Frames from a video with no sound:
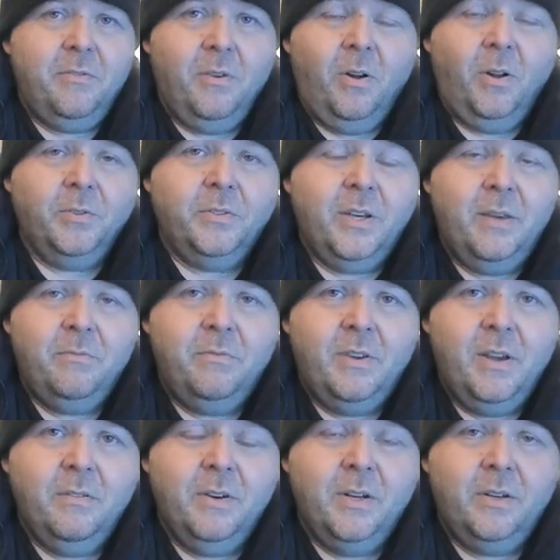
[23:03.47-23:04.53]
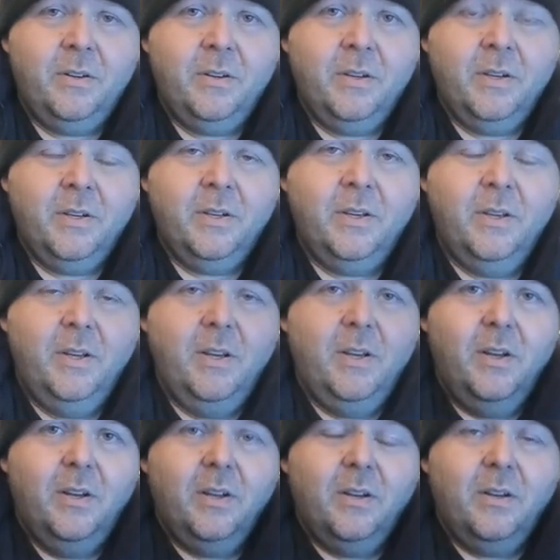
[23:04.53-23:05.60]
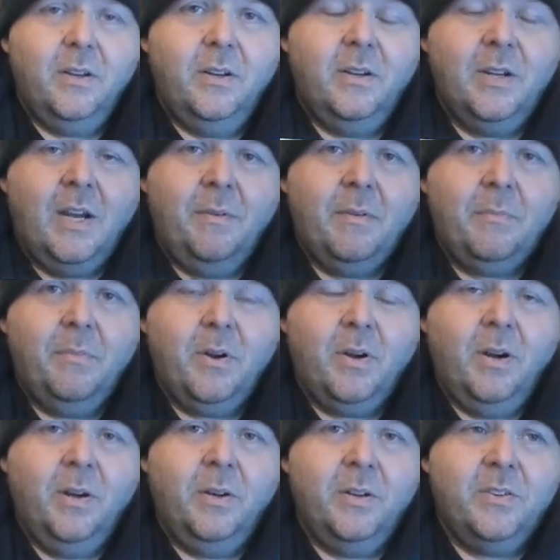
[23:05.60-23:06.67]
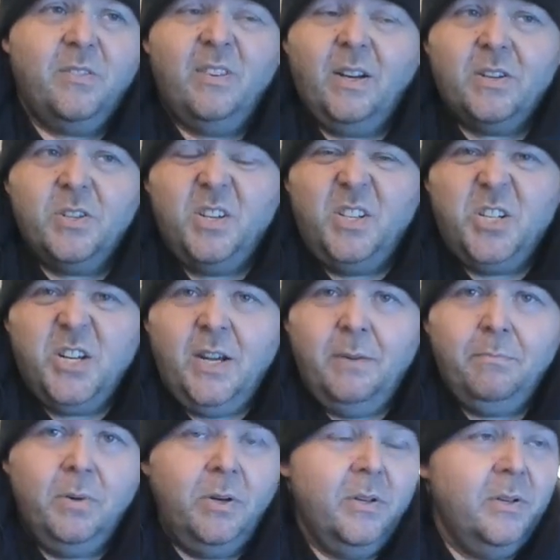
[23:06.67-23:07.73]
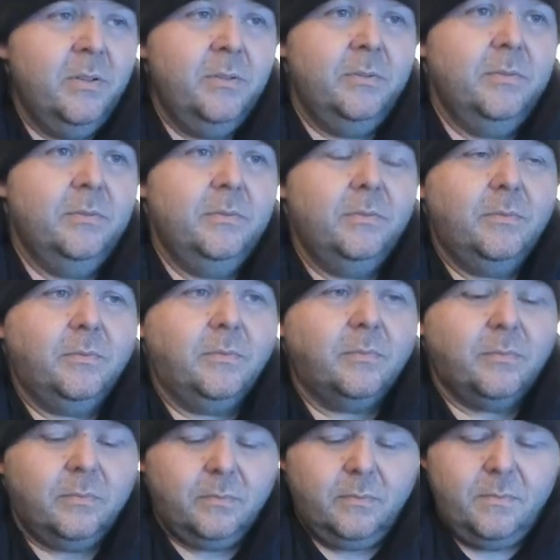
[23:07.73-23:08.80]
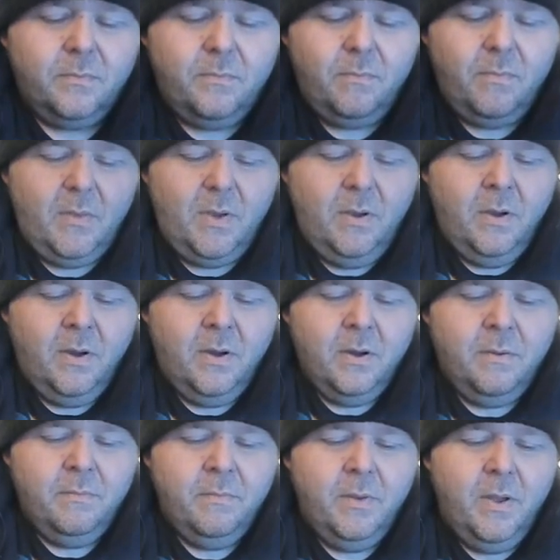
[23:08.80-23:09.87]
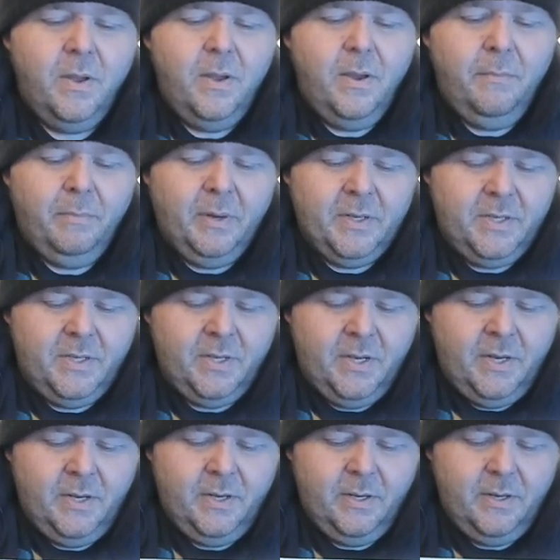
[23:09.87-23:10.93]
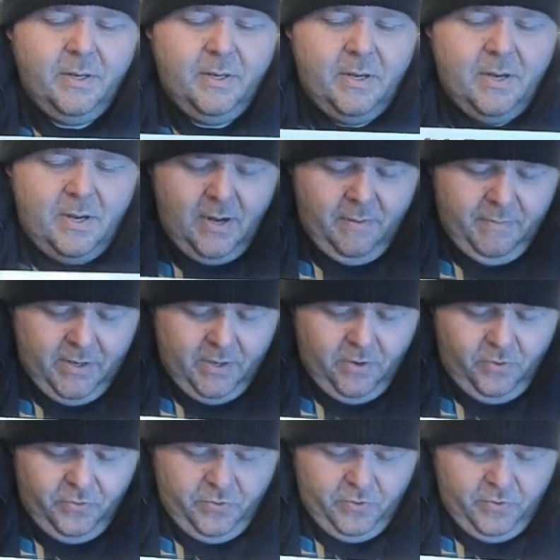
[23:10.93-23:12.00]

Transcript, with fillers: all-time favorite uh, comic book artist next to John Byrne. Um, but uh, I'm going to go through